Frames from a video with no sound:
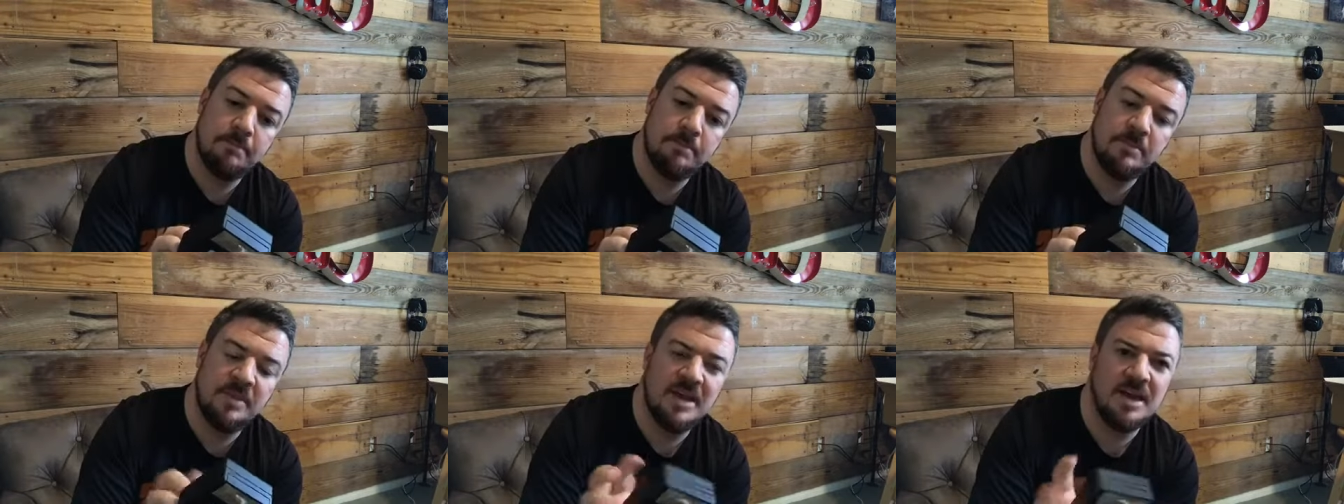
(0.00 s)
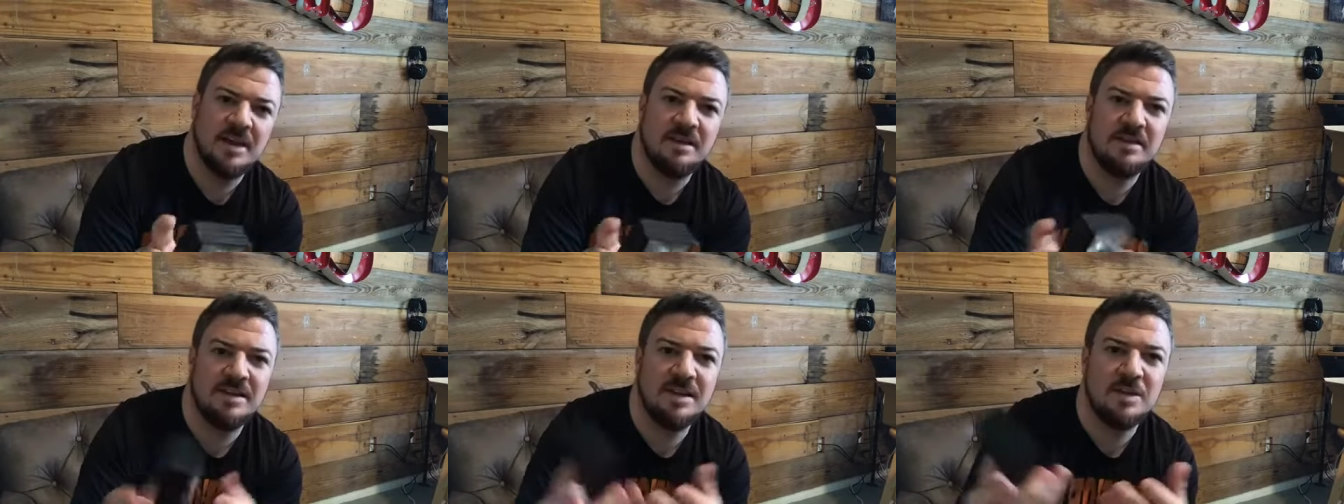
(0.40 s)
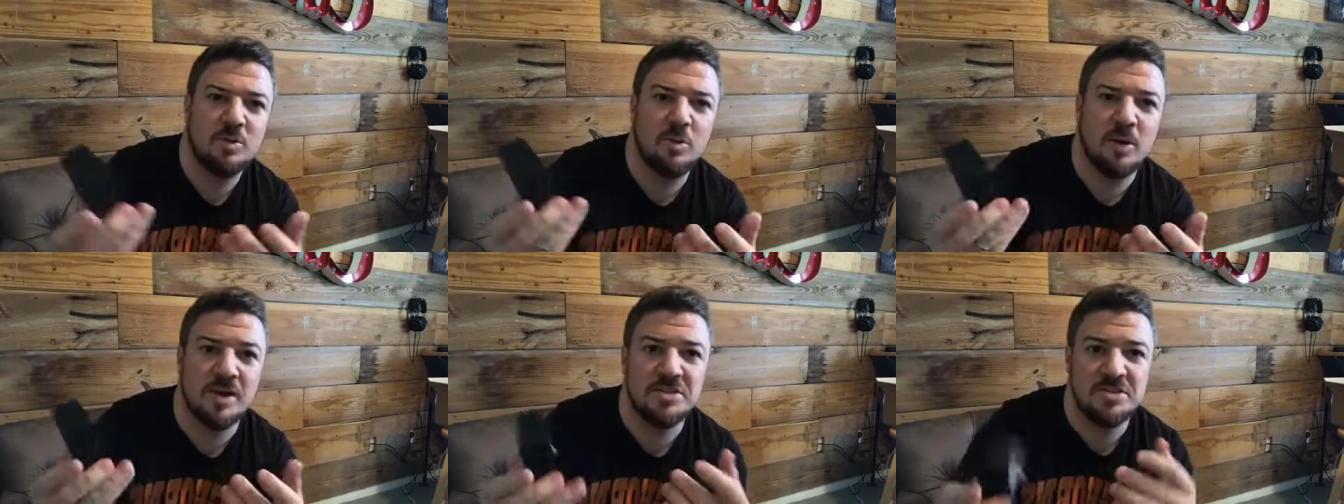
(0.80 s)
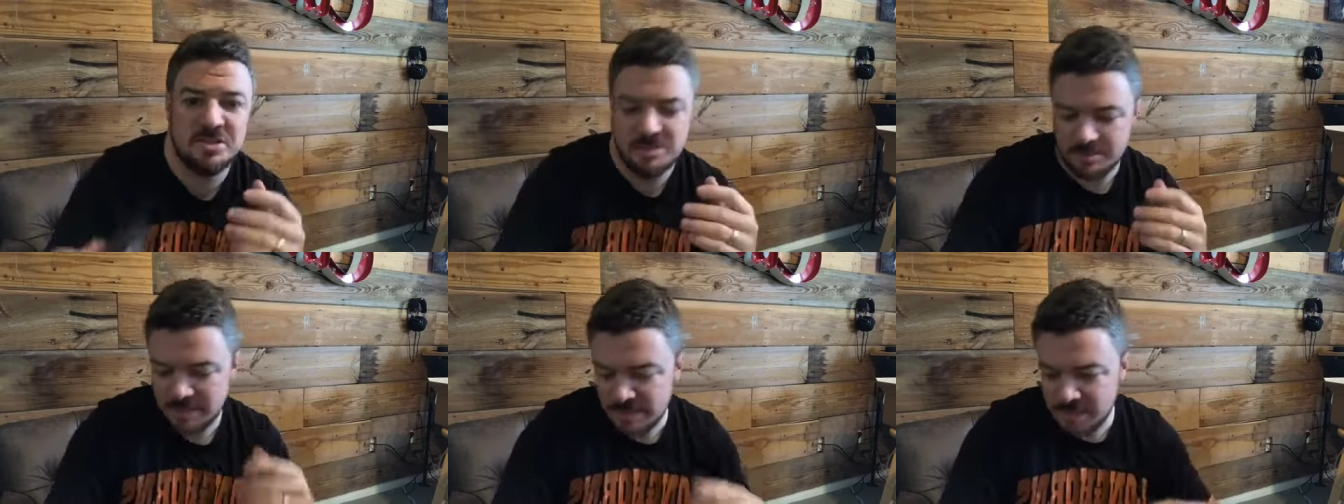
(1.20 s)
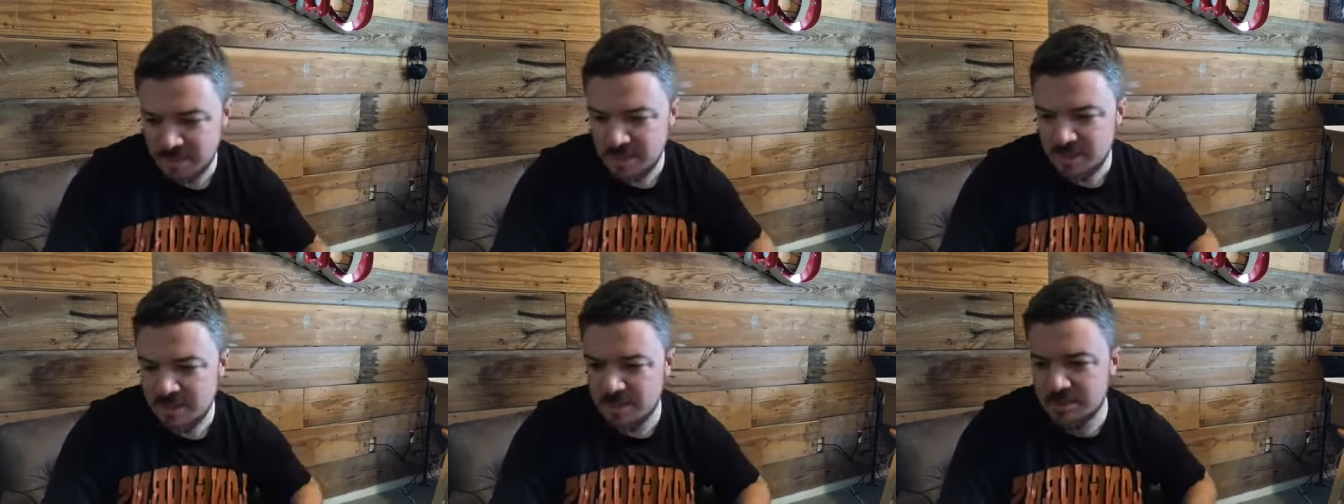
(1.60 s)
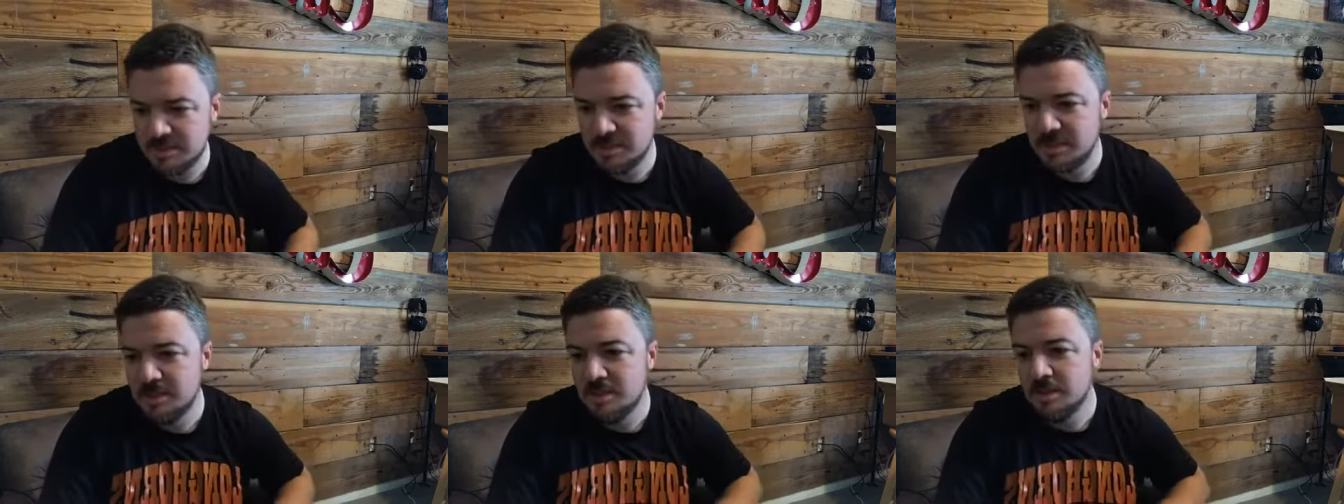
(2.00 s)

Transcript: Yeah, any questions about any of this?